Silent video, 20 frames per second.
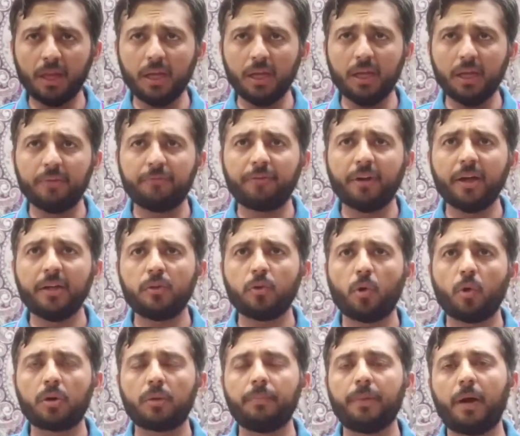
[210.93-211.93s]
if I
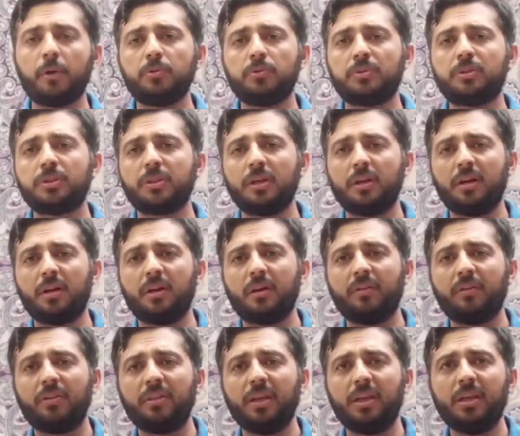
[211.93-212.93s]
talk about
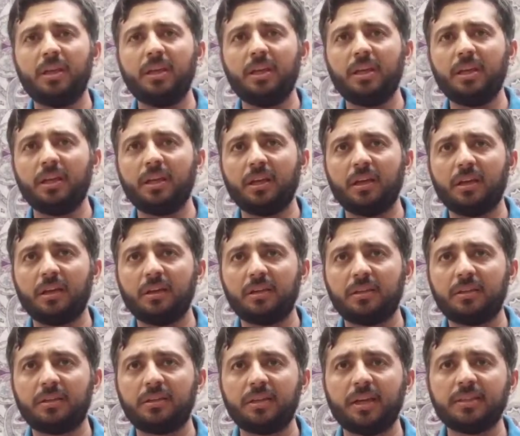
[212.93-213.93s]
the
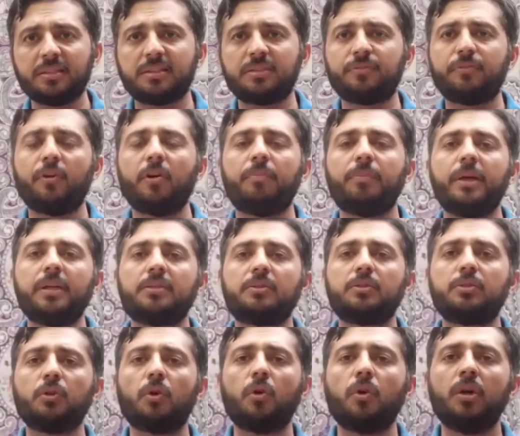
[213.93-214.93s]
test format,
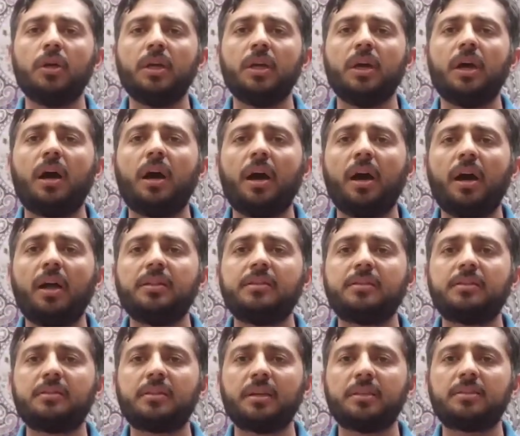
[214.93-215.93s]
so
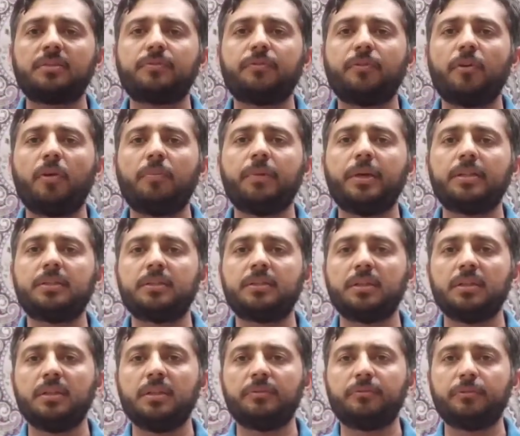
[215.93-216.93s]
IELTS test format,
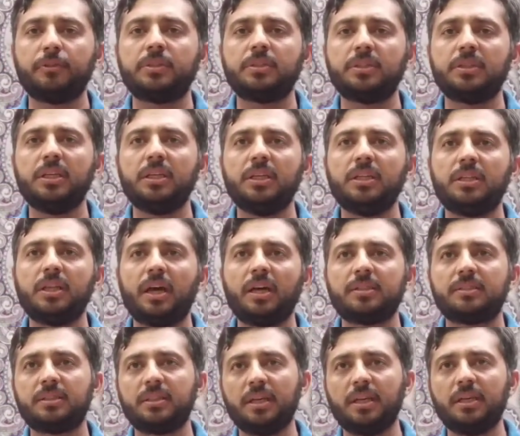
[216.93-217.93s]
we see
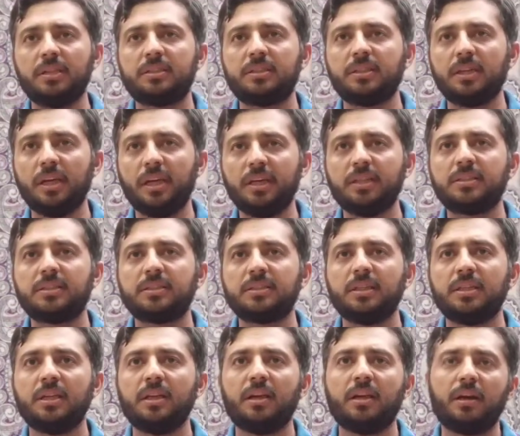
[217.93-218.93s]
that it is
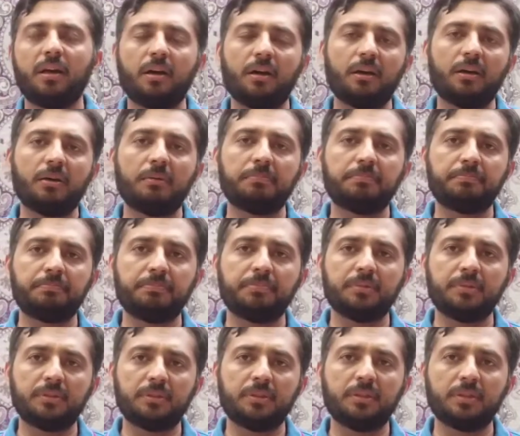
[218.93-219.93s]

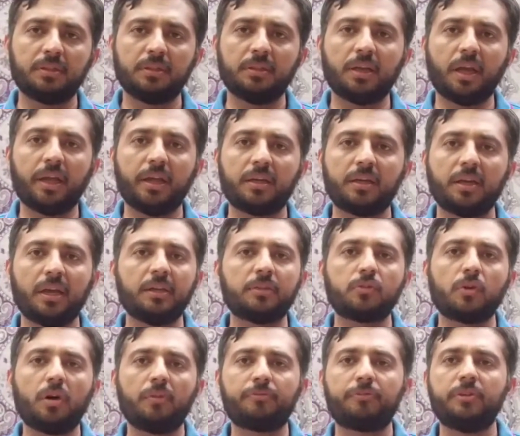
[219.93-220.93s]
like
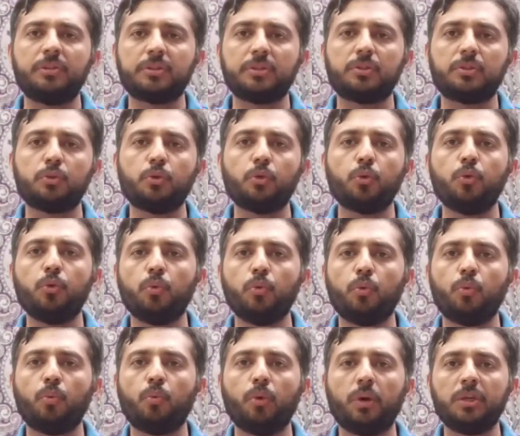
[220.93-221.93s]
it offers
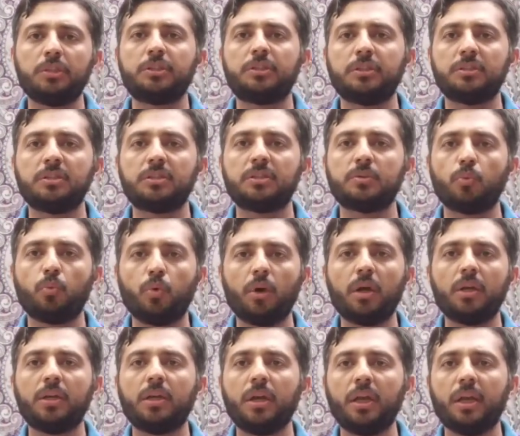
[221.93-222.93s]
two versions.
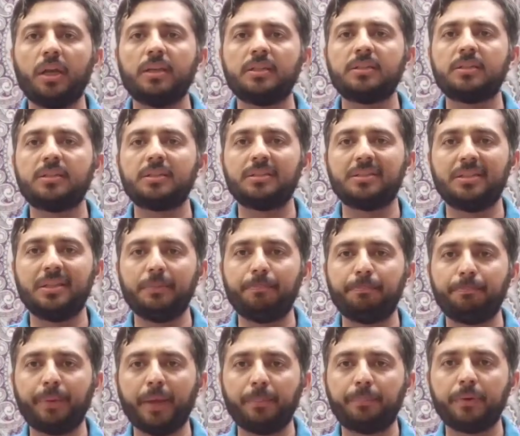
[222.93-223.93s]
One is the
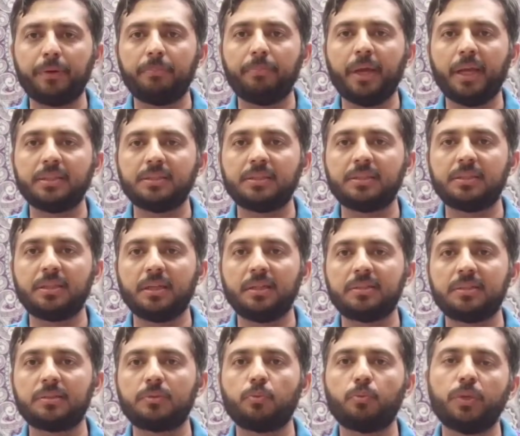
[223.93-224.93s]
paper-based
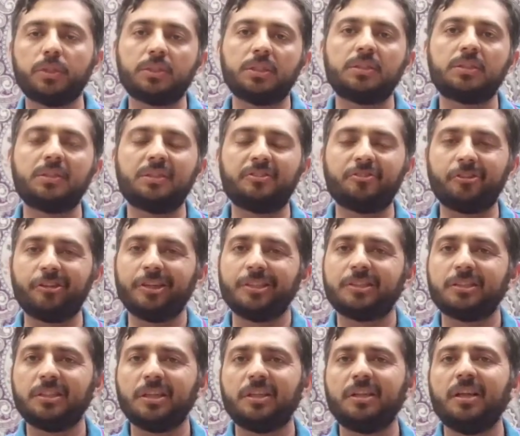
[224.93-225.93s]
test, which is the
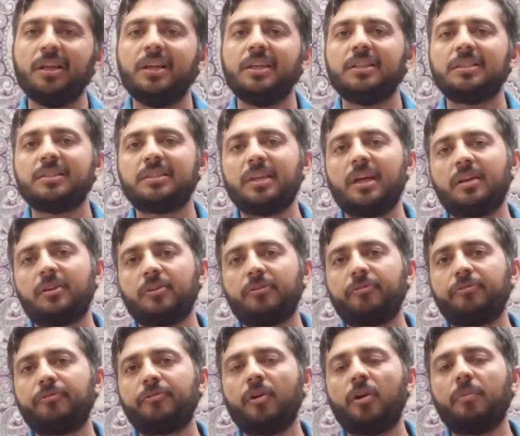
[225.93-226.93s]
traditional set of
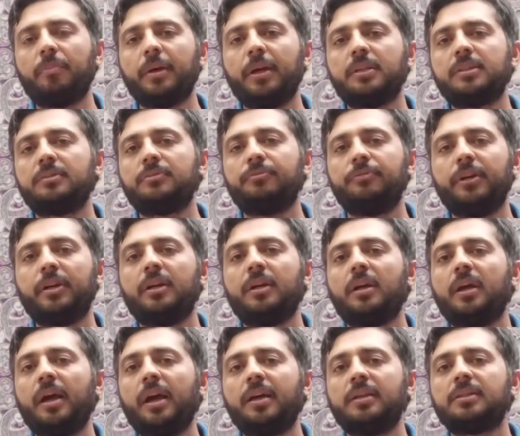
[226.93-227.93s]
format,
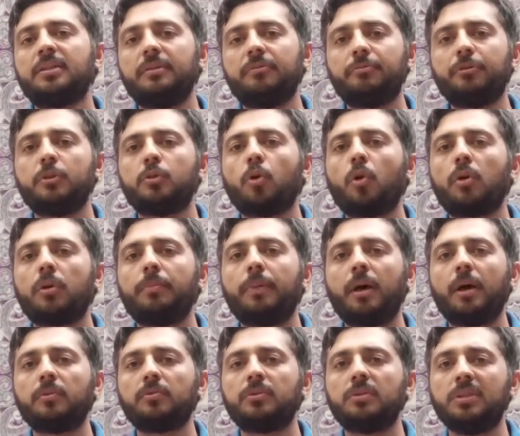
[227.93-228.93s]
whereas if we talk
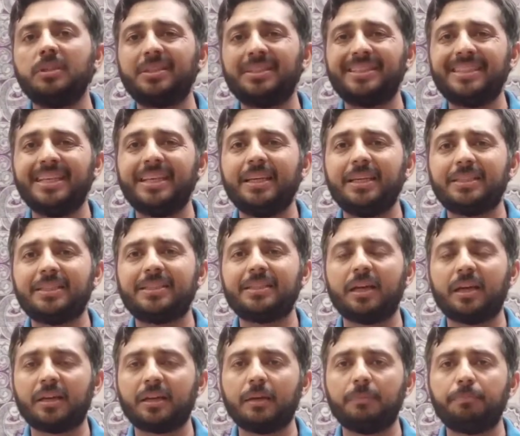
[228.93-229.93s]
about the
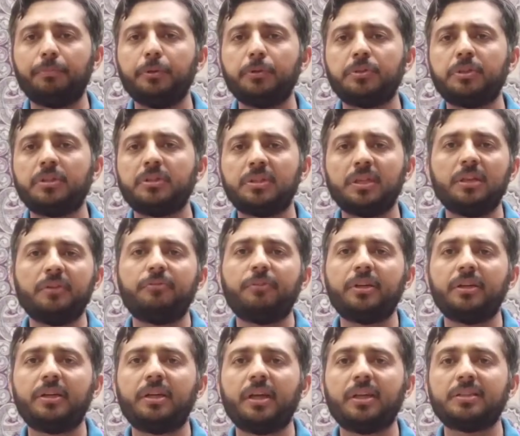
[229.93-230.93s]
computer
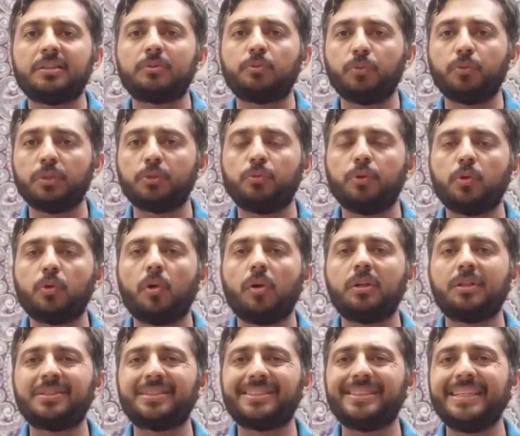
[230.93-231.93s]
delivered test, which we call
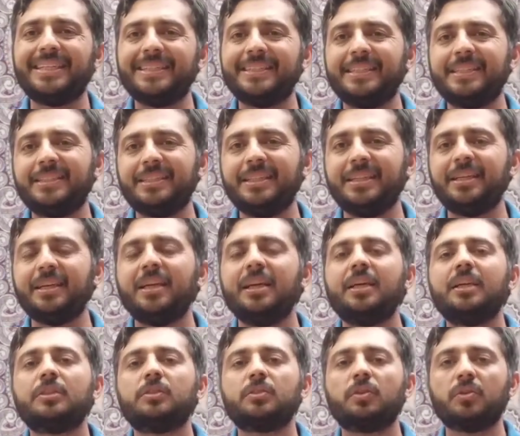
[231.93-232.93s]
it CDT,
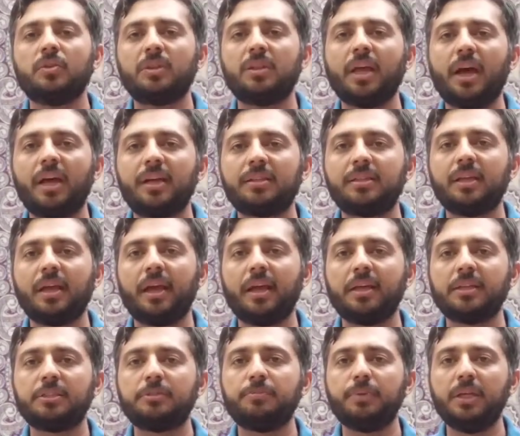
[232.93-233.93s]
so that
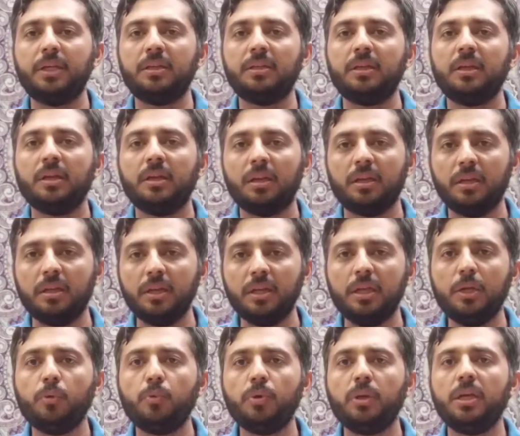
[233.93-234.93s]
has been
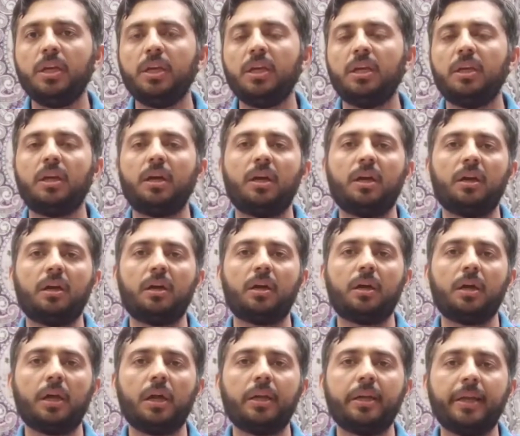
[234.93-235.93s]
newly
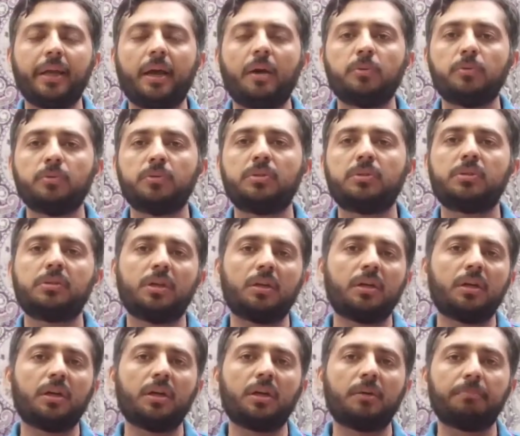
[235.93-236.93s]
announced
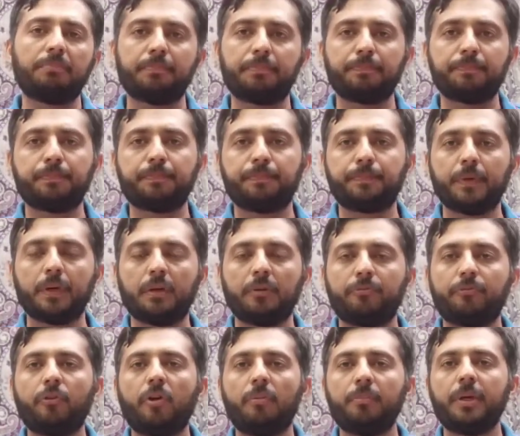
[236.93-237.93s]

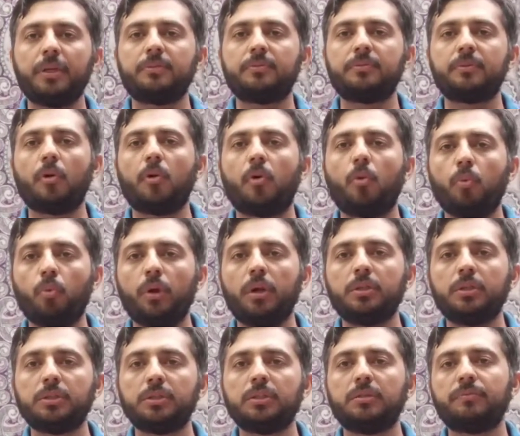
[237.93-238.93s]
format or
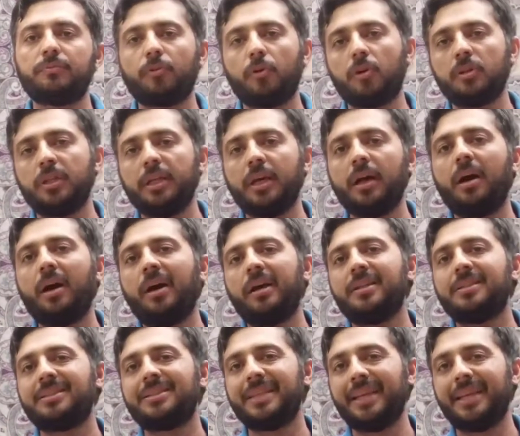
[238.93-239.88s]
version for the IELTS